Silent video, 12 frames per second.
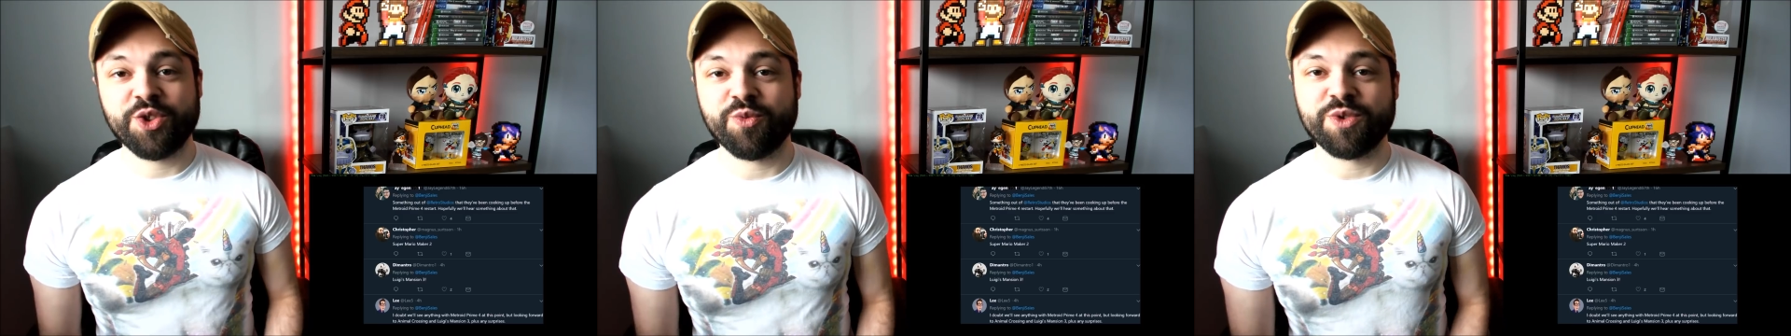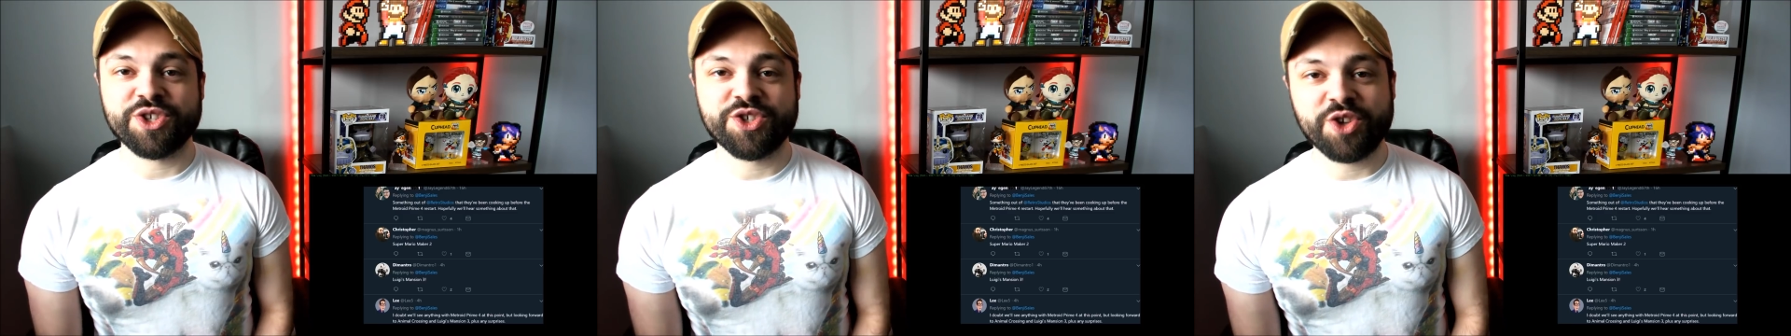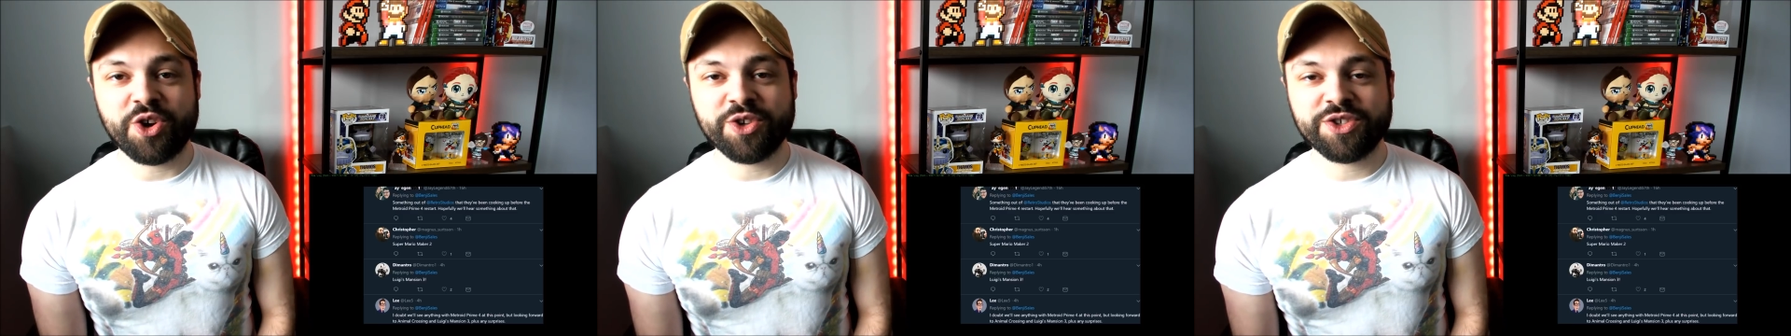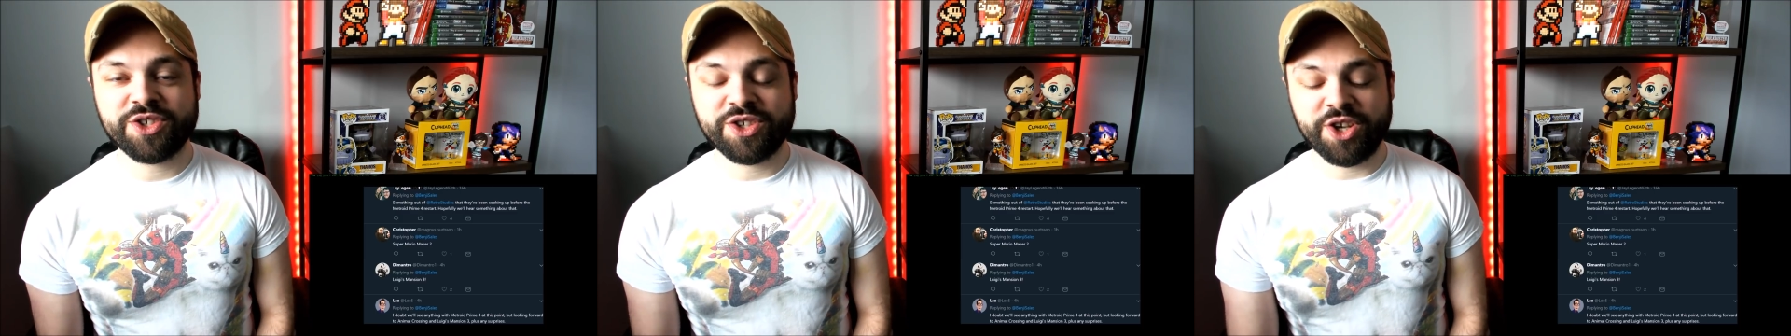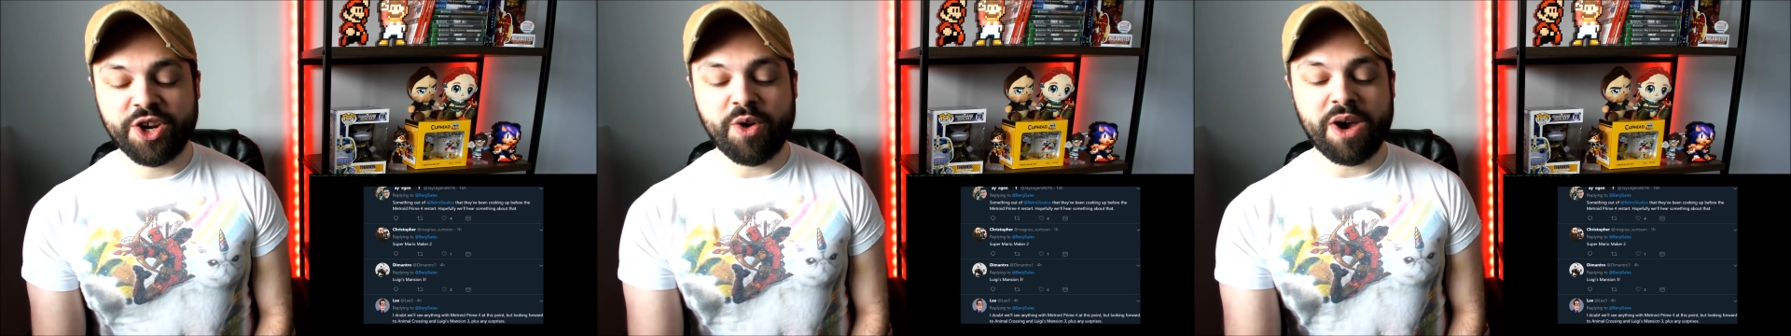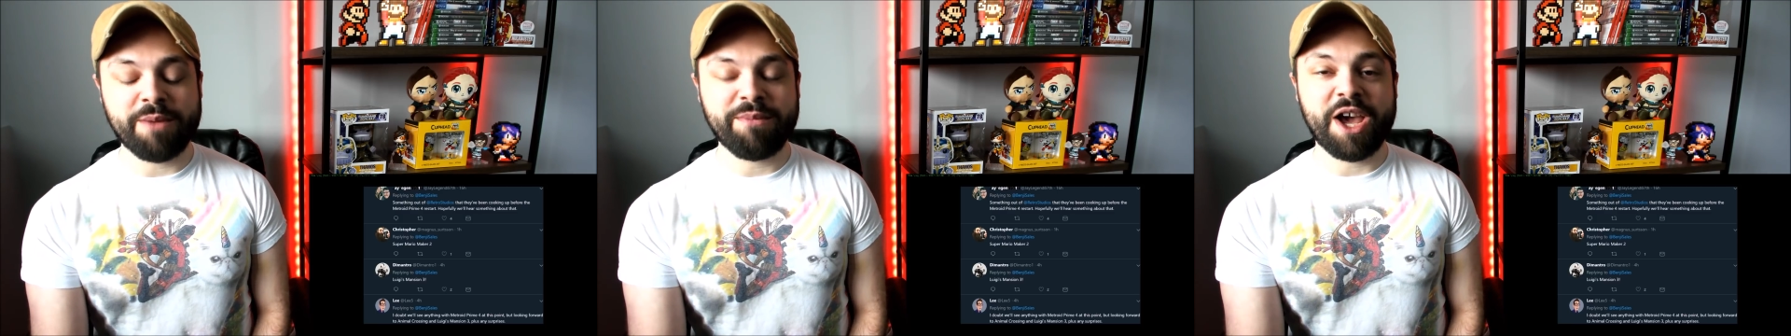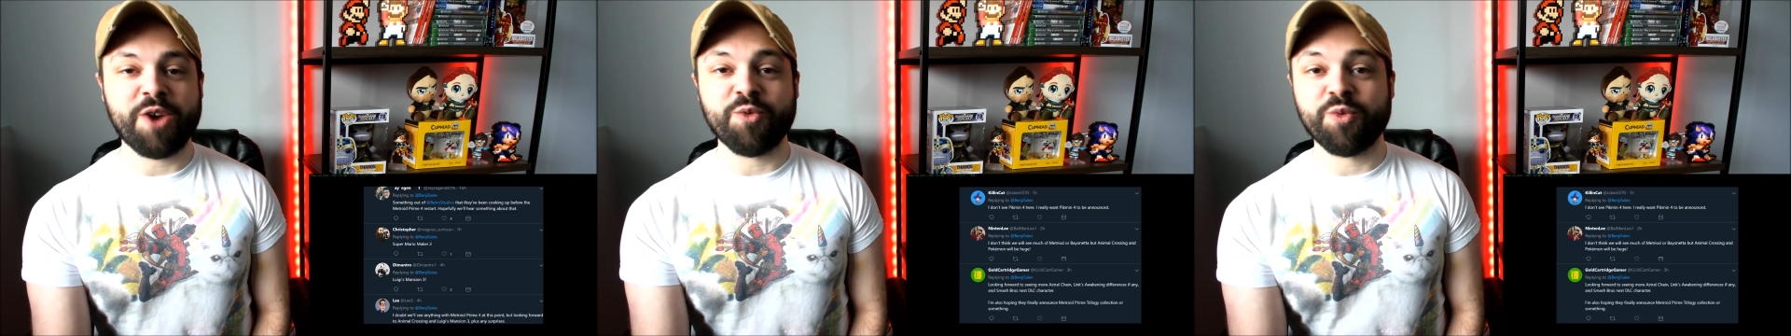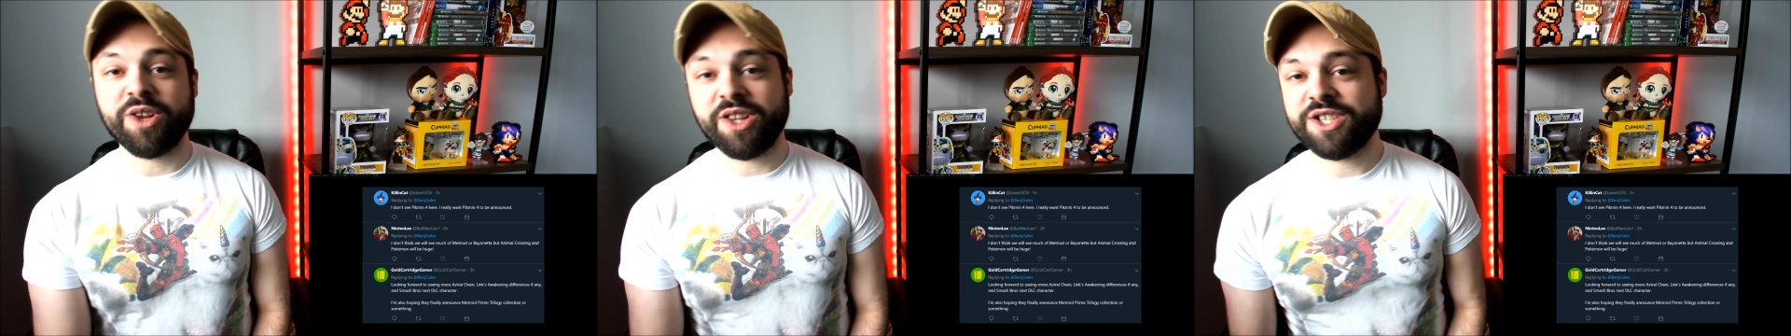results, I'm not
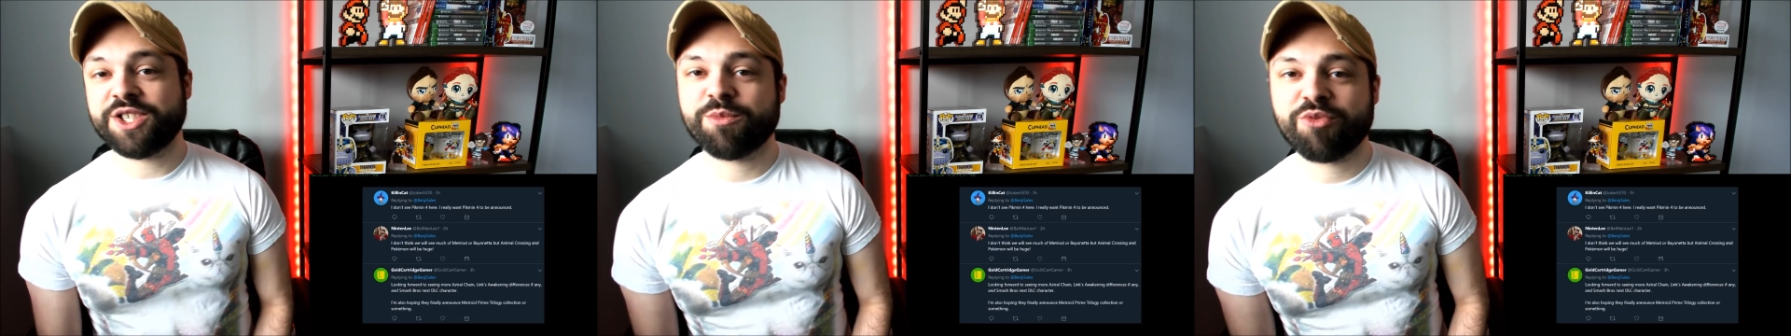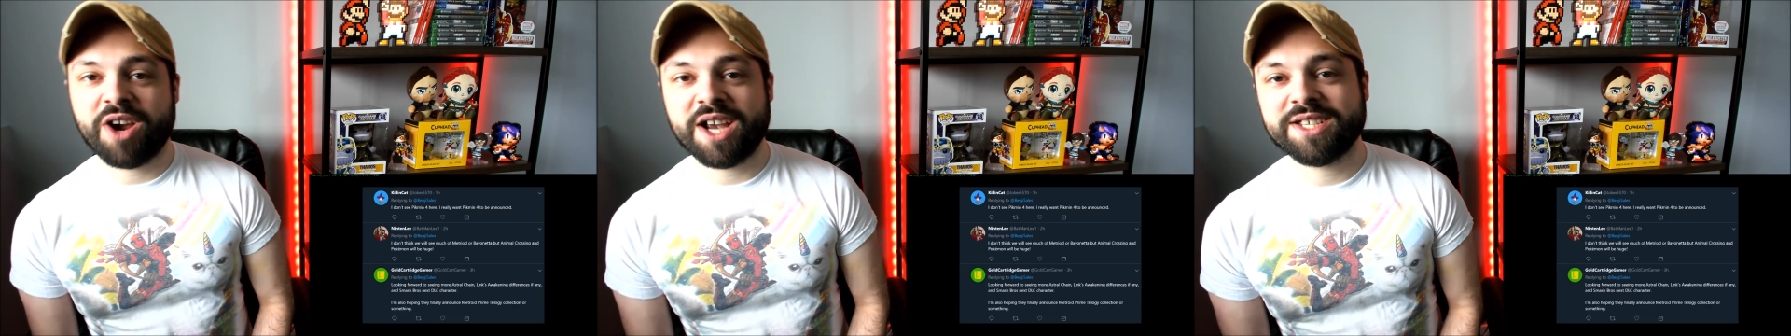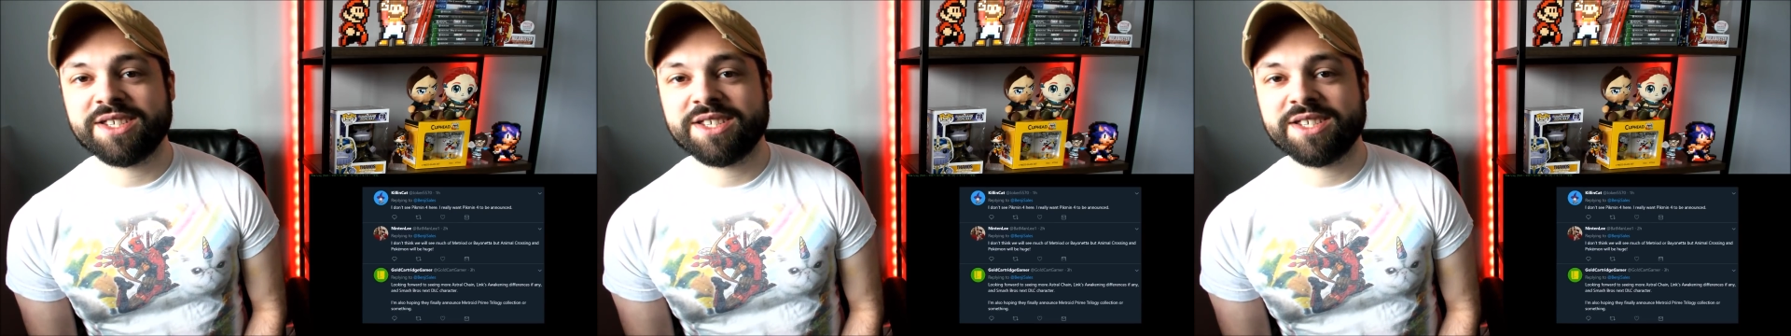really surprised